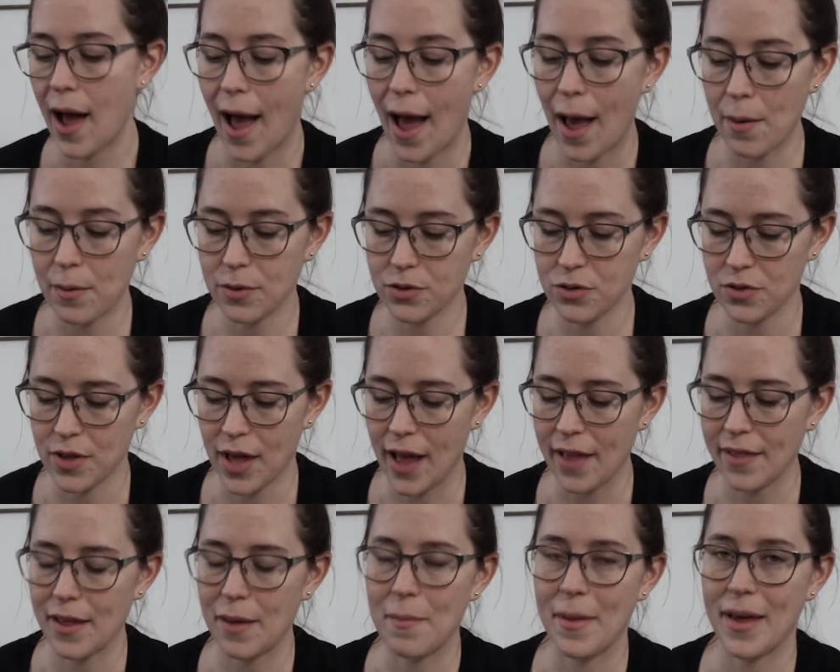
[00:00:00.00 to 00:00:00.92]
I will do
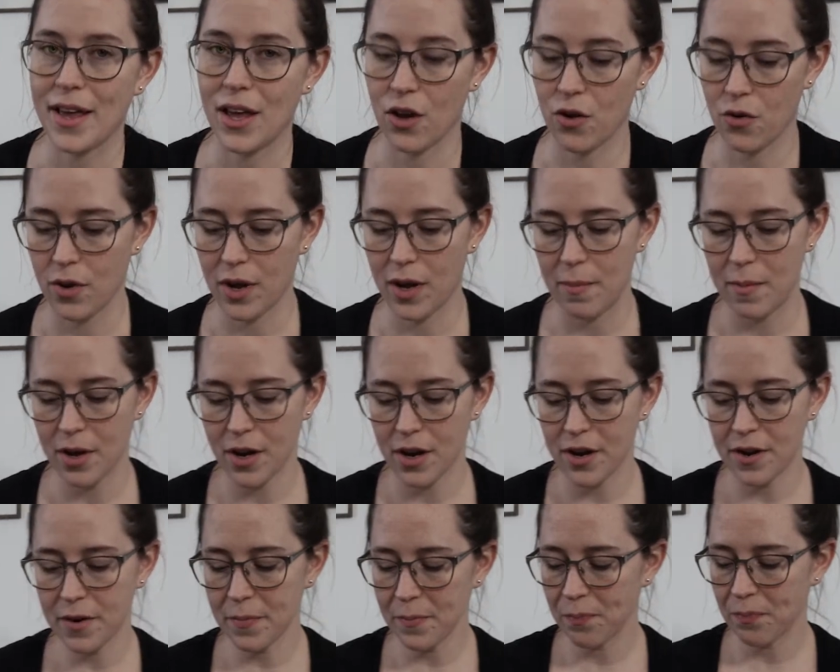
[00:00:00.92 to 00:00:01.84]
that, they make it
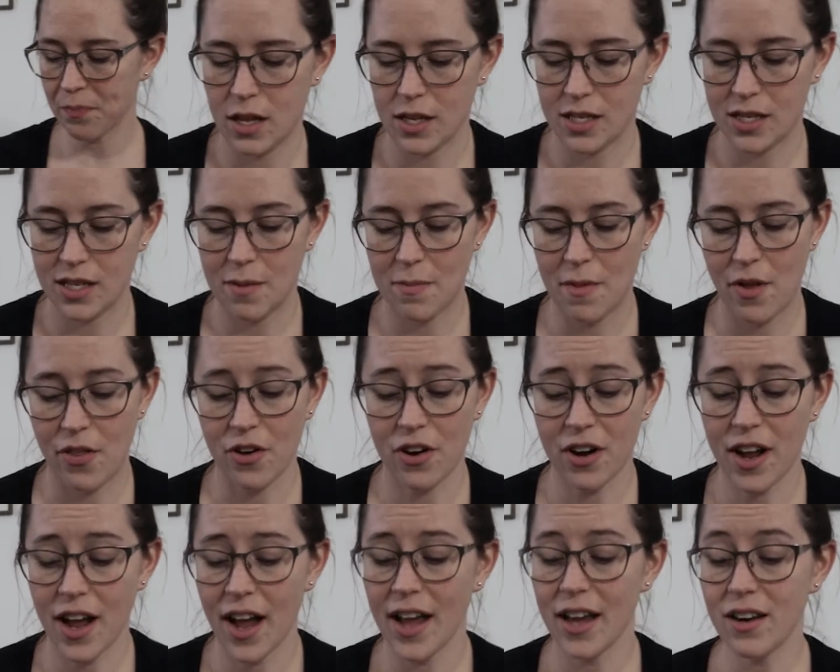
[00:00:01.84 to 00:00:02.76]
creamier. Some other
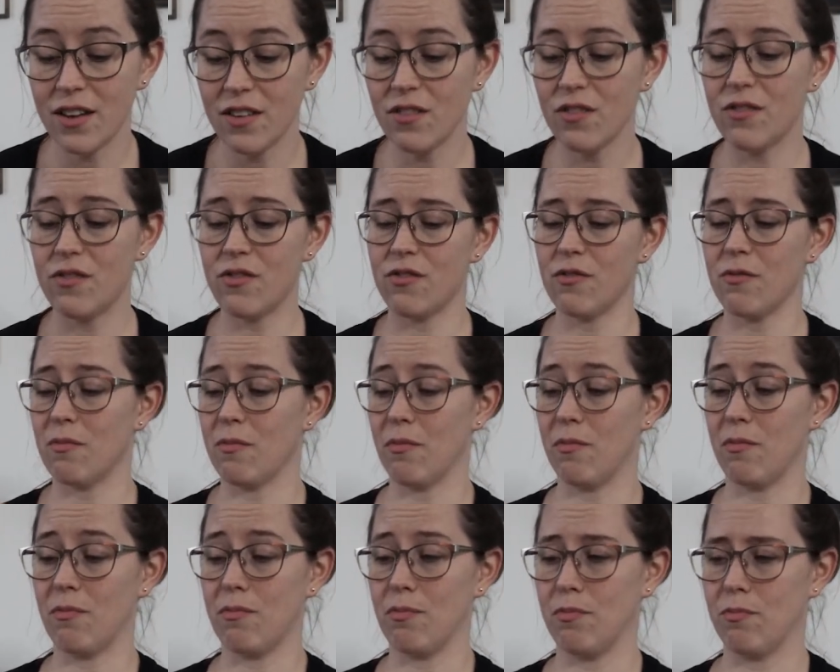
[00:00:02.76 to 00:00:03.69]
kind of
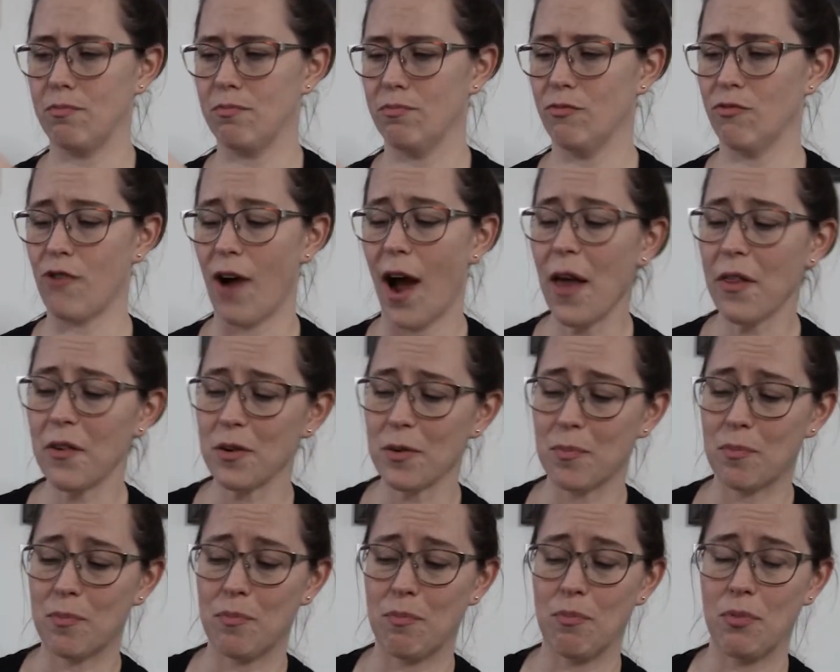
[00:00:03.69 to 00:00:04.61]
rather
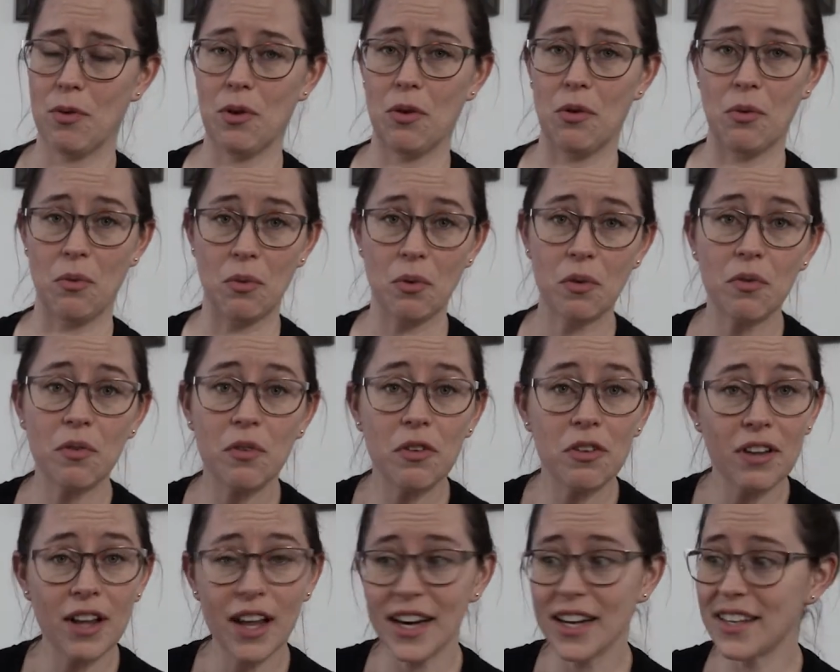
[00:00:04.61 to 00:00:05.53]
beautiful
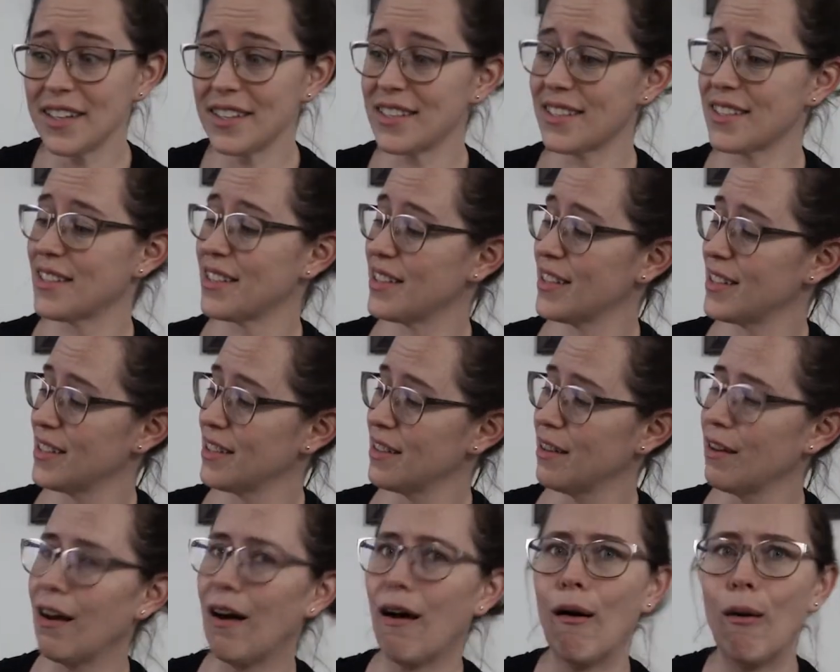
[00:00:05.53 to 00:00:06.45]
lettuce.
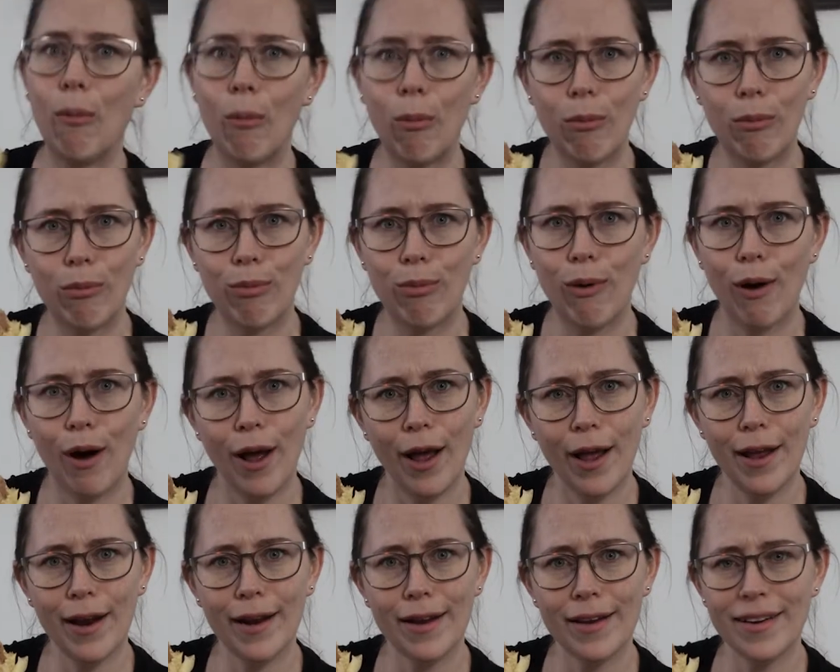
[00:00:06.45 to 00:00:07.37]

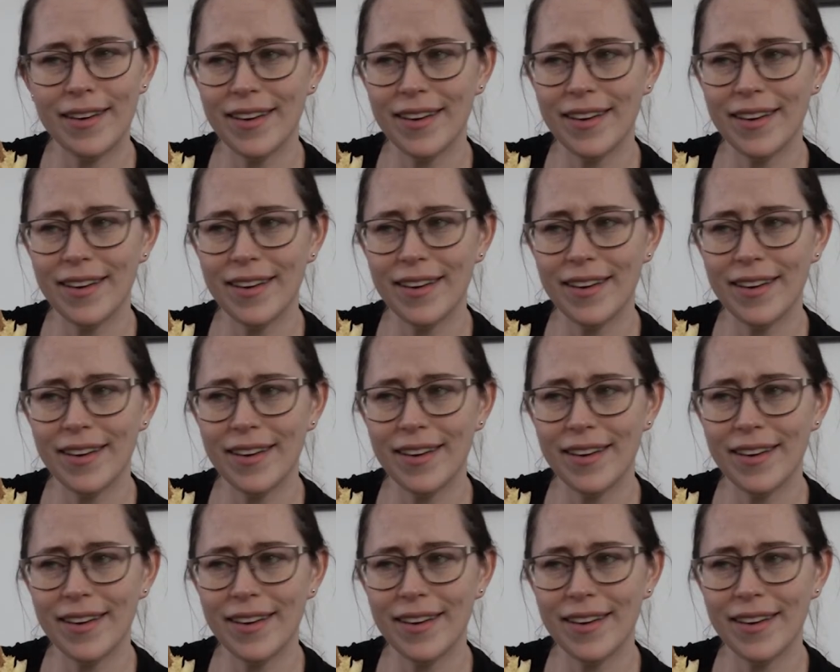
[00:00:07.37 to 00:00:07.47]
What?